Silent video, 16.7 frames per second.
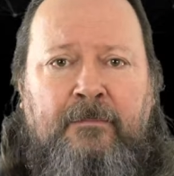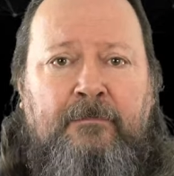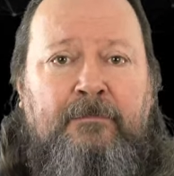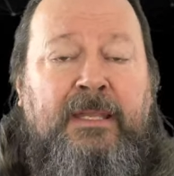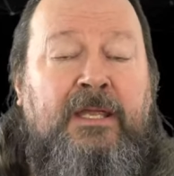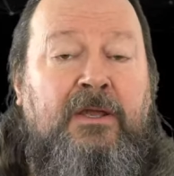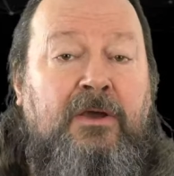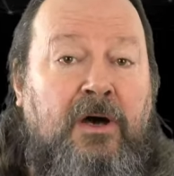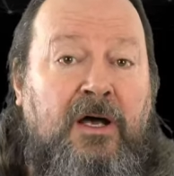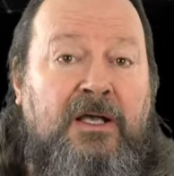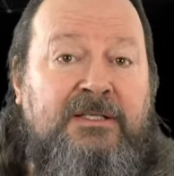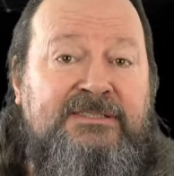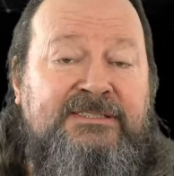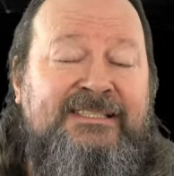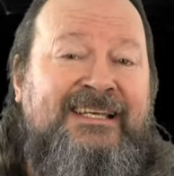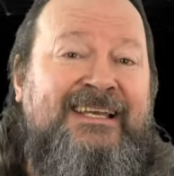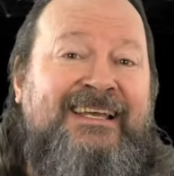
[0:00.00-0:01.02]

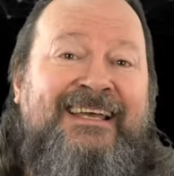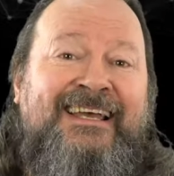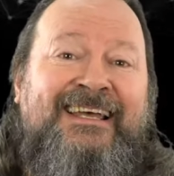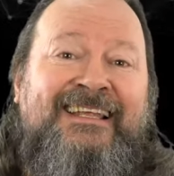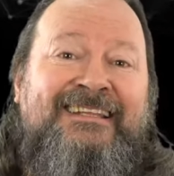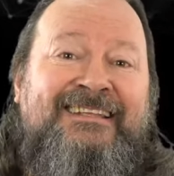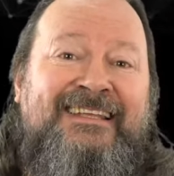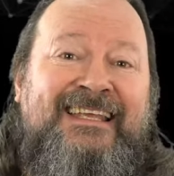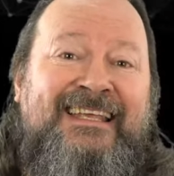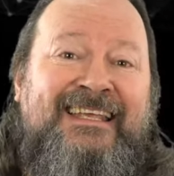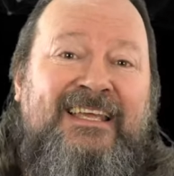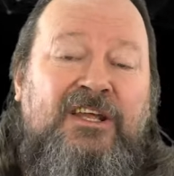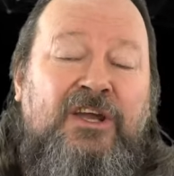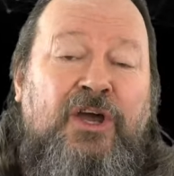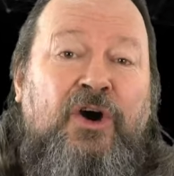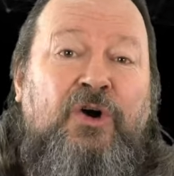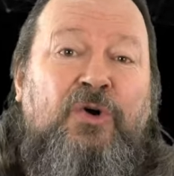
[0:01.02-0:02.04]
because the
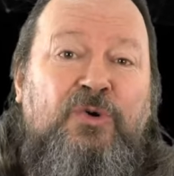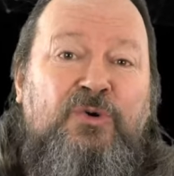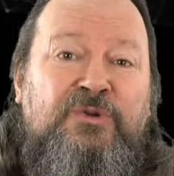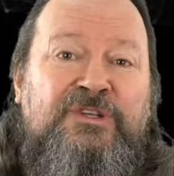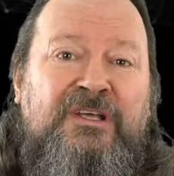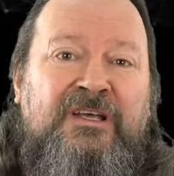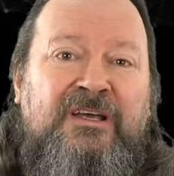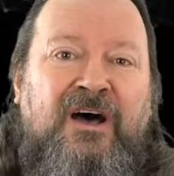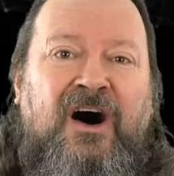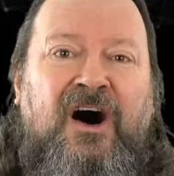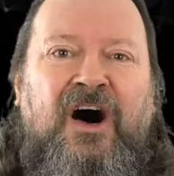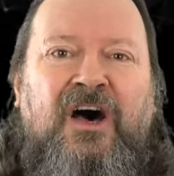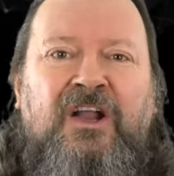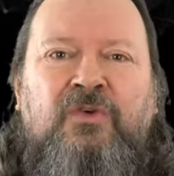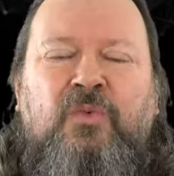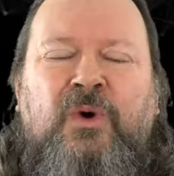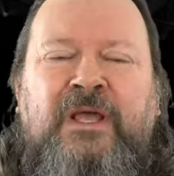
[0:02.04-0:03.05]
code
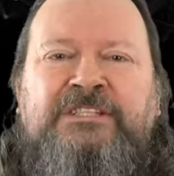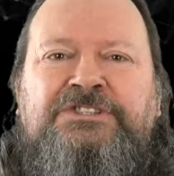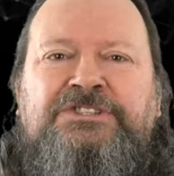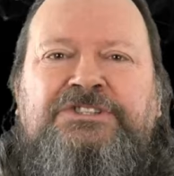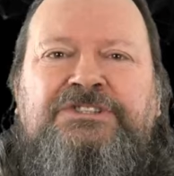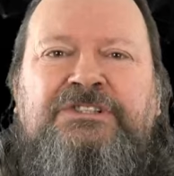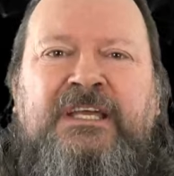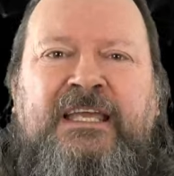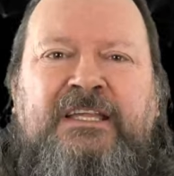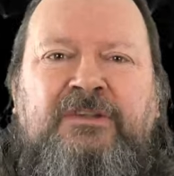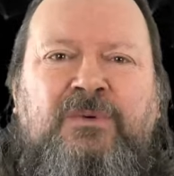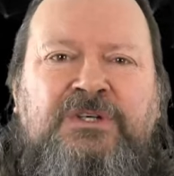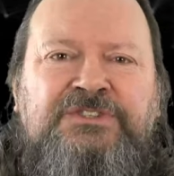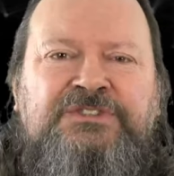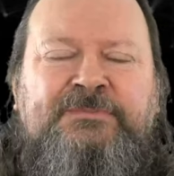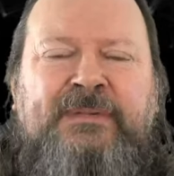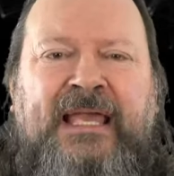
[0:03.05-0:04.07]
on which it
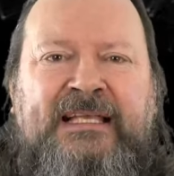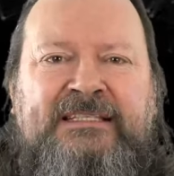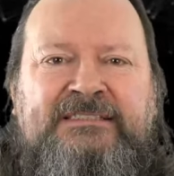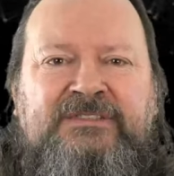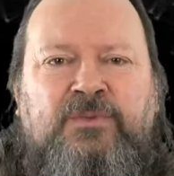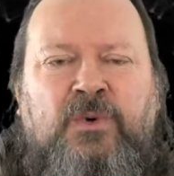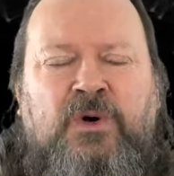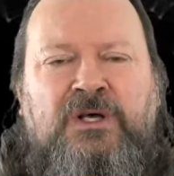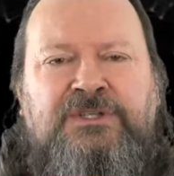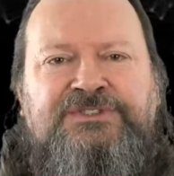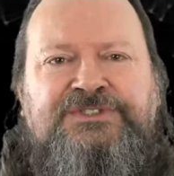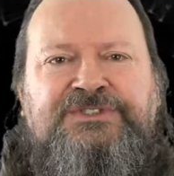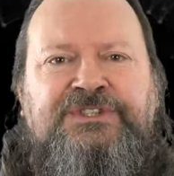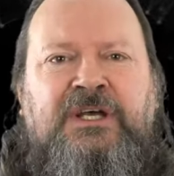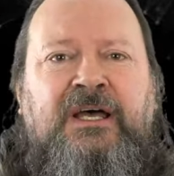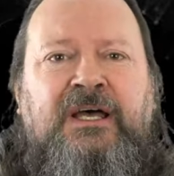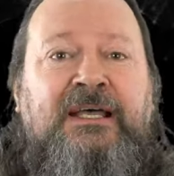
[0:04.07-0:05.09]
was based
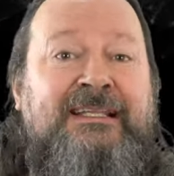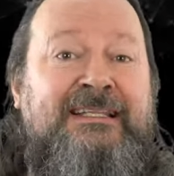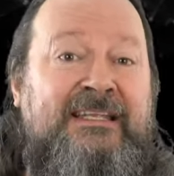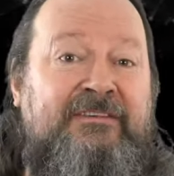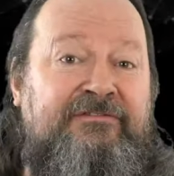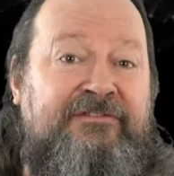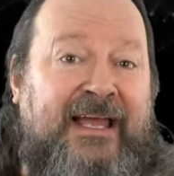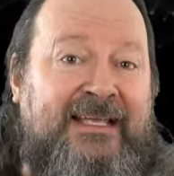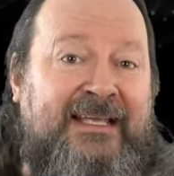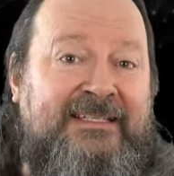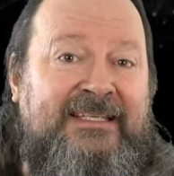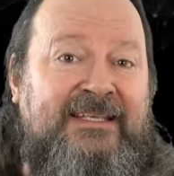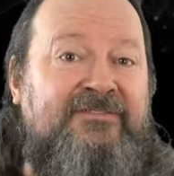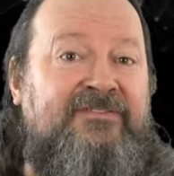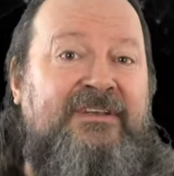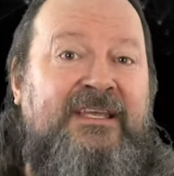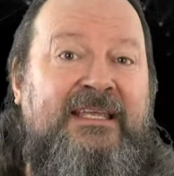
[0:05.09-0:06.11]
was
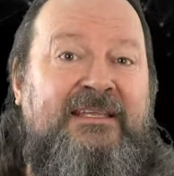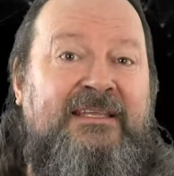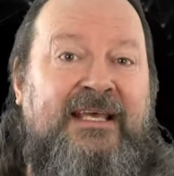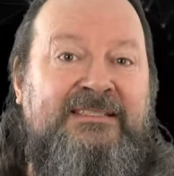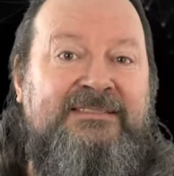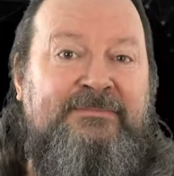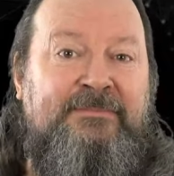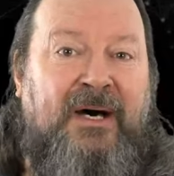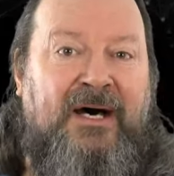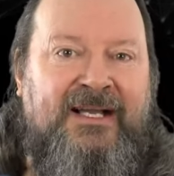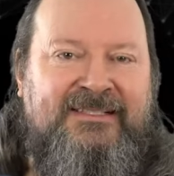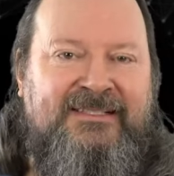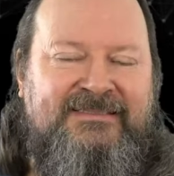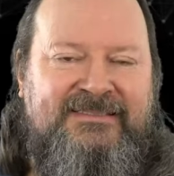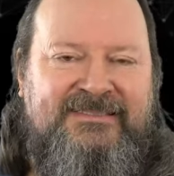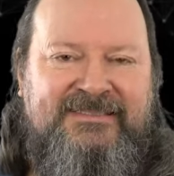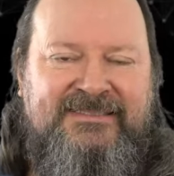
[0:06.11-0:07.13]
defective. It has
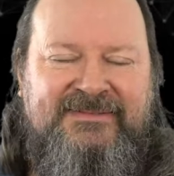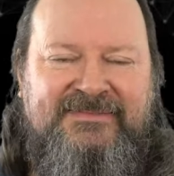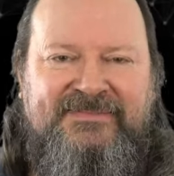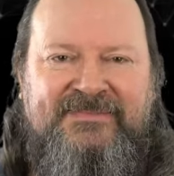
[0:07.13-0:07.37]
bugs.